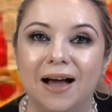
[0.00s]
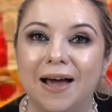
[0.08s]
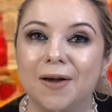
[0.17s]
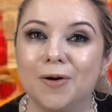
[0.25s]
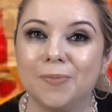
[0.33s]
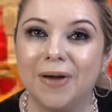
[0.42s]

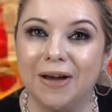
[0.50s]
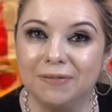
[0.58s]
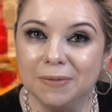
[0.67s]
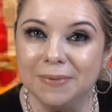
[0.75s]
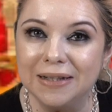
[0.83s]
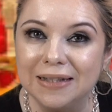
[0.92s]
I hope
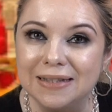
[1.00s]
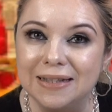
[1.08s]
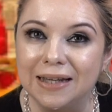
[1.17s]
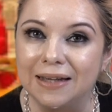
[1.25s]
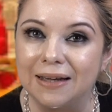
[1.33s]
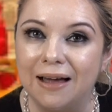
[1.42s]
everybody is
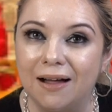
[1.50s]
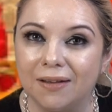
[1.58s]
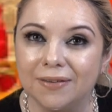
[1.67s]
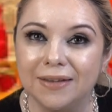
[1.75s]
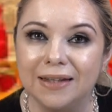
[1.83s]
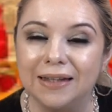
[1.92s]
staying
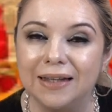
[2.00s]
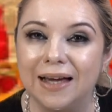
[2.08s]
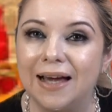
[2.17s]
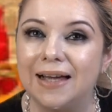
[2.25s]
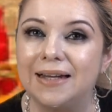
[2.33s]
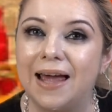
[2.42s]
healthy
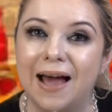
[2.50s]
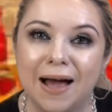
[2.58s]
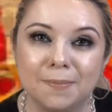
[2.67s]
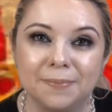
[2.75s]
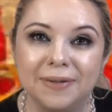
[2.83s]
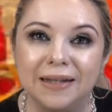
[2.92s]
and
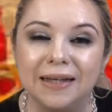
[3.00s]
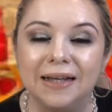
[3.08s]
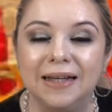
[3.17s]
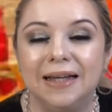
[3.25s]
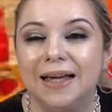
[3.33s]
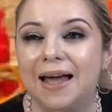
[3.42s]
happy.
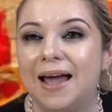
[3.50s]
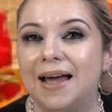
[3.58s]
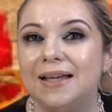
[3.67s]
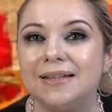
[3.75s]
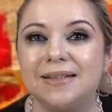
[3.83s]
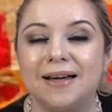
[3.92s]

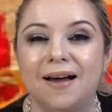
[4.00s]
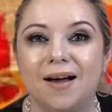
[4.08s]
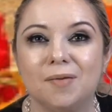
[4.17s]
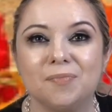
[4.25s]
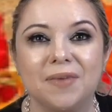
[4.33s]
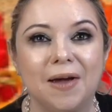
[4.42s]
And
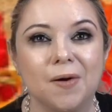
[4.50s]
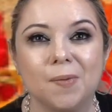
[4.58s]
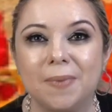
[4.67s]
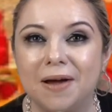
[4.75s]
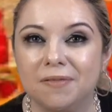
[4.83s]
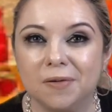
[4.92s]
I
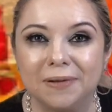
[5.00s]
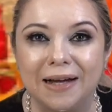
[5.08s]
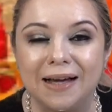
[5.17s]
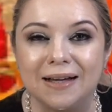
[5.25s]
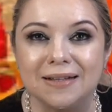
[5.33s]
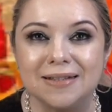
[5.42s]
hope everyone
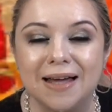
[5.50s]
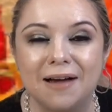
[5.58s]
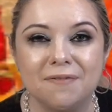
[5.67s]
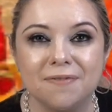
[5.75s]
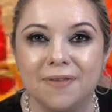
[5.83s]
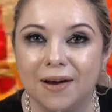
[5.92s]
has
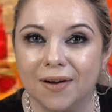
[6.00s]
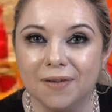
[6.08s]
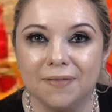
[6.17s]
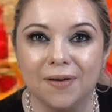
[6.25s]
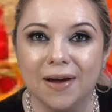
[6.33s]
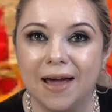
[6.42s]
a
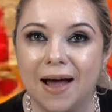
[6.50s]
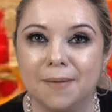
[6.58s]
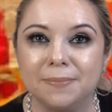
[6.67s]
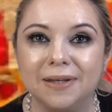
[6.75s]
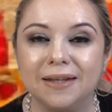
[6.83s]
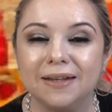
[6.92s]
very
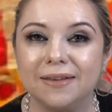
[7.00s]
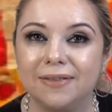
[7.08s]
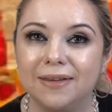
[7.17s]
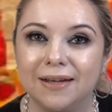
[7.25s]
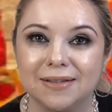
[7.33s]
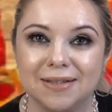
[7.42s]
happy
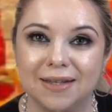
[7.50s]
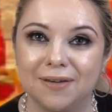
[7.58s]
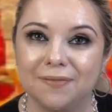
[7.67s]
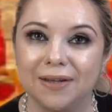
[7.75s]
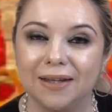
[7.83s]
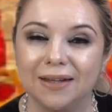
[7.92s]

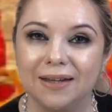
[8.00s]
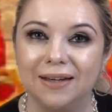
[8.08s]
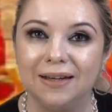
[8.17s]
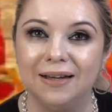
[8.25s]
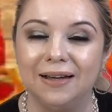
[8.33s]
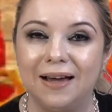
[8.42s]
Thanksgiving.
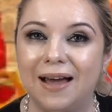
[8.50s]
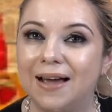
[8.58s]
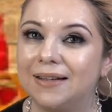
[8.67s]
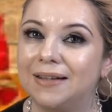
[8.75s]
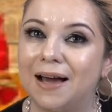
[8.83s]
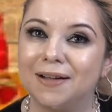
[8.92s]

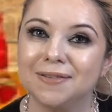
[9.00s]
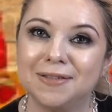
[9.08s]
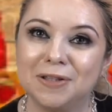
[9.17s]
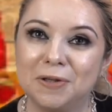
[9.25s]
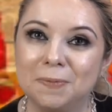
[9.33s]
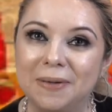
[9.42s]
And I'll
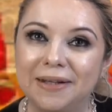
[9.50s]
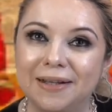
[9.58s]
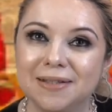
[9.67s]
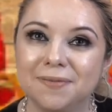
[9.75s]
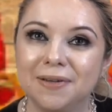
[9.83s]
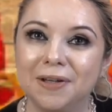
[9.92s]
see you in my
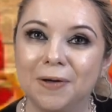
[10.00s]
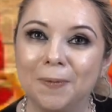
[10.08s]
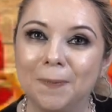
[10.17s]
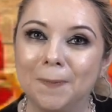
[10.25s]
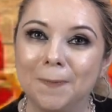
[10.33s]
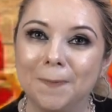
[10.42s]
next video.